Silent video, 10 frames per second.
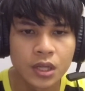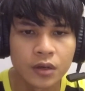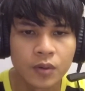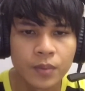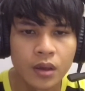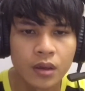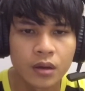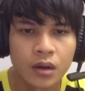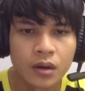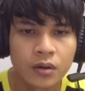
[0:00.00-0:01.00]
and repair
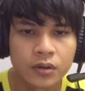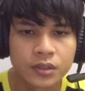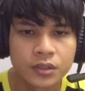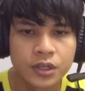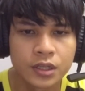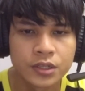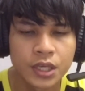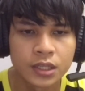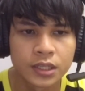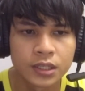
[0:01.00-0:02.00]
are not strictly
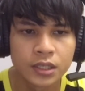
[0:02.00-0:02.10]
recycling,